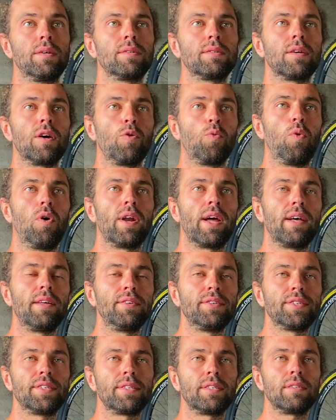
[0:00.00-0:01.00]
So what
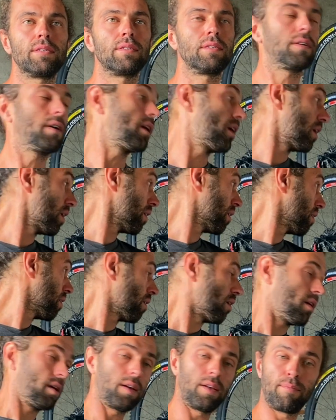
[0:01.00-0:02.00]
else?
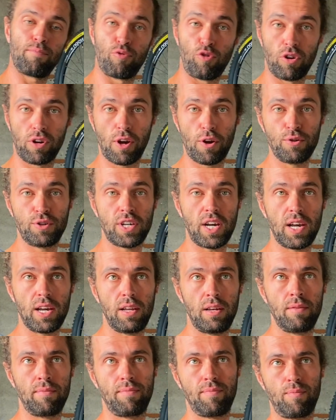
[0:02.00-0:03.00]
I bought an
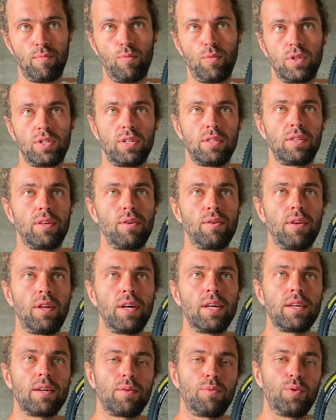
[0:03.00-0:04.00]
O-chain, which I do
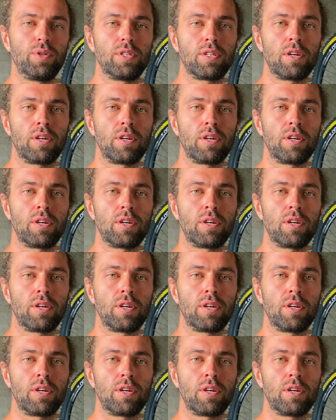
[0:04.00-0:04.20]
like, which